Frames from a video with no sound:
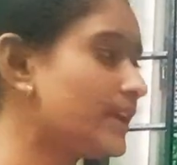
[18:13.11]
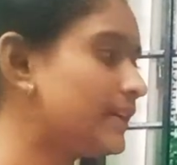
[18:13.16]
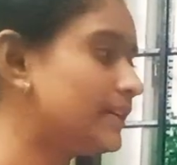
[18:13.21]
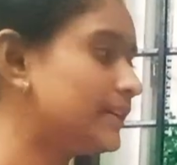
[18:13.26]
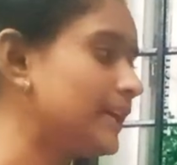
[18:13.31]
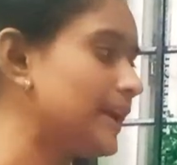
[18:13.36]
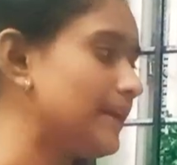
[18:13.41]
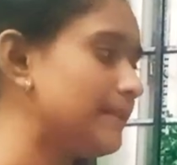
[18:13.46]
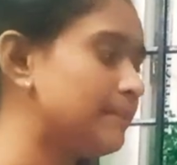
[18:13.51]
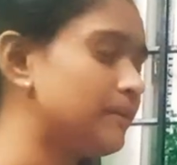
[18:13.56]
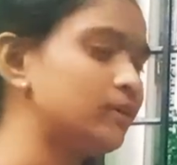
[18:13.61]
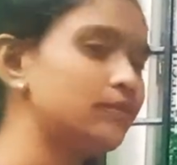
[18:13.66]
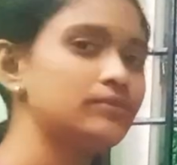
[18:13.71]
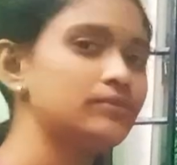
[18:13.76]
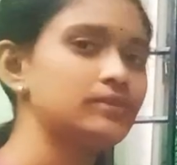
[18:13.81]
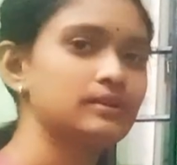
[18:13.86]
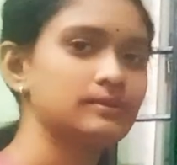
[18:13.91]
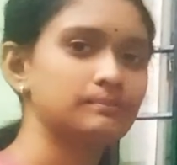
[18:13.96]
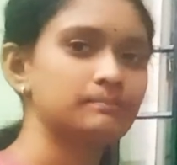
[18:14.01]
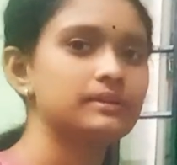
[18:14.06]
type of
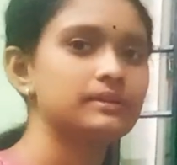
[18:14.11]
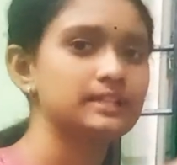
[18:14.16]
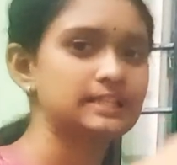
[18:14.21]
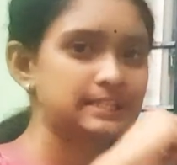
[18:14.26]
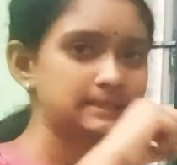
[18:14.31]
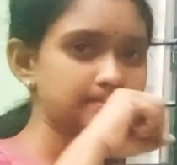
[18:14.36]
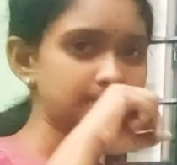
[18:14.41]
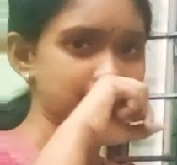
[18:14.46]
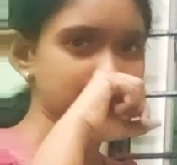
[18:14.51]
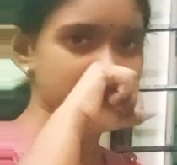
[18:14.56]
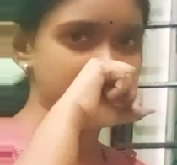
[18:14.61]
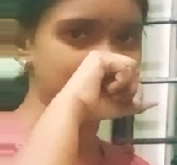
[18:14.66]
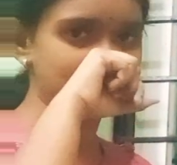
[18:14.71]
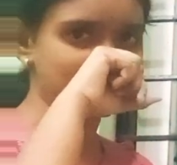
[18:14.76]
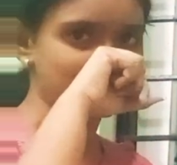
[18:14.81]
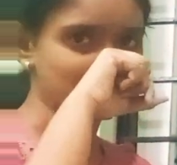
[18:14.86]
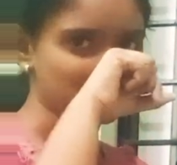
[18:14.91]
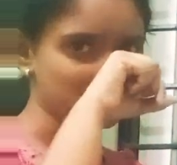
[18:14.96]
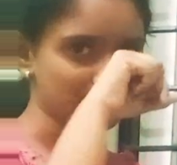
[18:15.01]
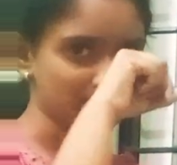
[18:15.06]
principles
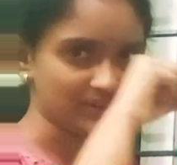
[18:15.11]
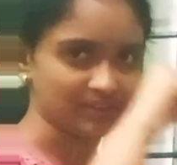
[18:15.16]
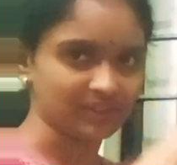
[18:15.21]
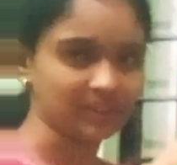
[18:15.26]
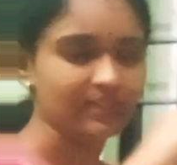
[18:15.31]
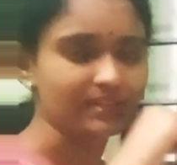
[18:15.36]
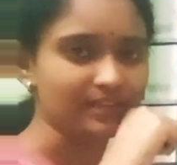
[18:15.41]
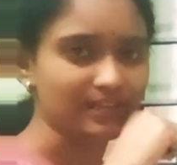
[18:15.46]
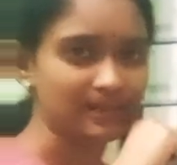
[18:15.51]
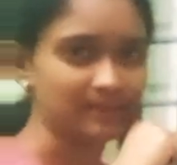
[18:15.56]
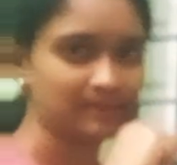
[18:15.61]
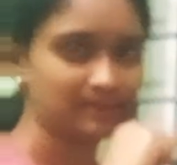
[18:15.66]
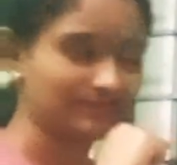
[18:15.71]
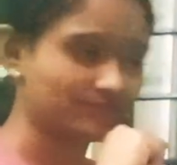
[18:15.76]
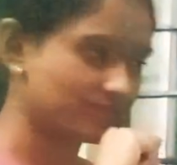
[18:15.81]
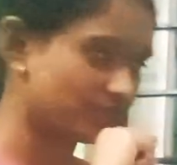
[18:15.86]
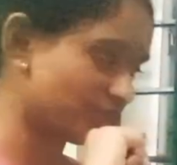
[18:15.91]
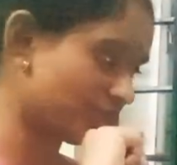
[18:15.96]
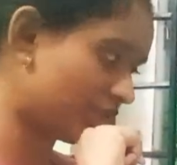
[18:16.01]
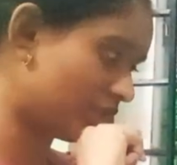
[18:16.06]
methods for the crime
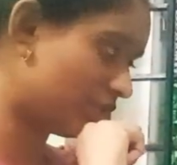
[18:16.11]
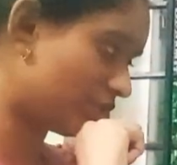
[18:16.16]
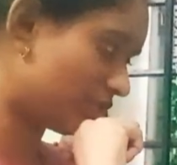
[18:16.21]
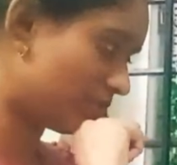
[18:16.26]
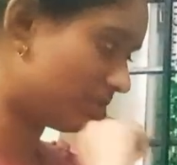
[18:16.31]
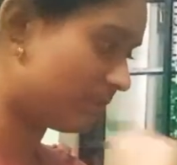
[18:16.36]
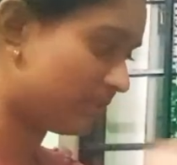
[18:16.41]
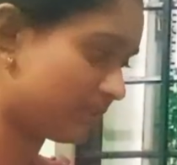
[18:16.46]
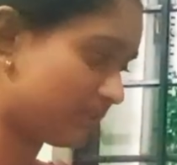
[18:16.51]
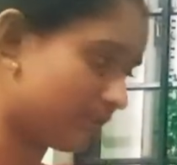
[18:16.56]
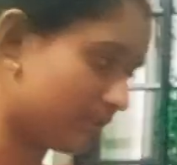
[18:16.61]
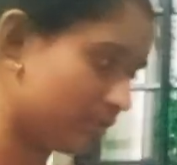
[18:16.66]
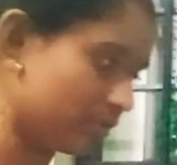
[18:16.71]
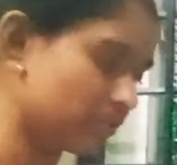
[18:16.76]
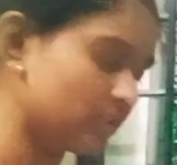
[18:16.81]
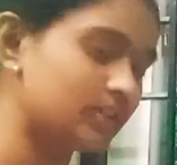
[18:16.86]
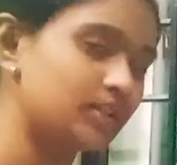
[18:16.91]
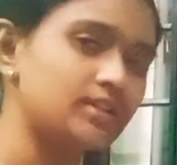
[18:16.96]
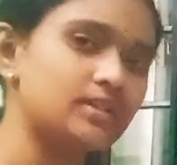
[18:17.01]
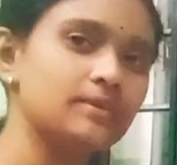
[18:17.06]
investigation method.
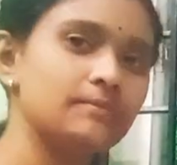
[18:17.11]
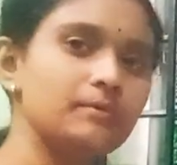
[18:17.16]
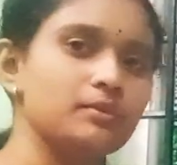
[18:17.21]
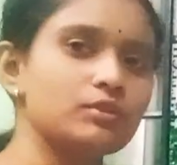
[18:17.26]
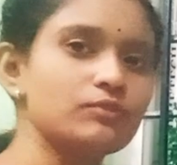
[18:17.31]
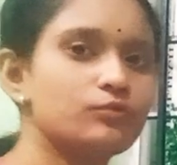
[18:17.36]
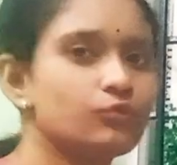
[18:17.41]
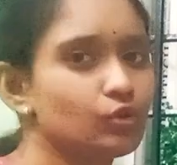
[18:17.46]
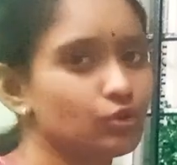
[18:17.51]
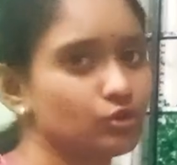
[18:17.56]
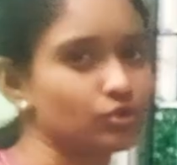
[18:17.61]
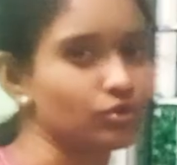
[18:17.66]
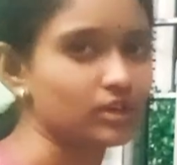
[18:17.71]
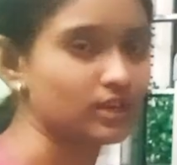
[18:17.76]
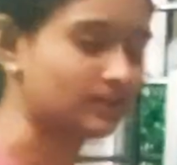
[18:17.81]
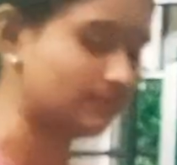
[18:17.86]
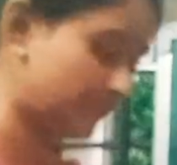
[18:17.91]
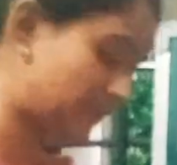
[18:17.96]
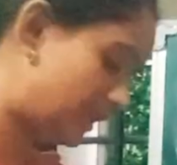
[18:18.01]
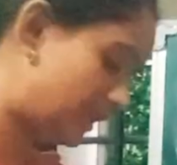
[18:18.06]
That is about the photography.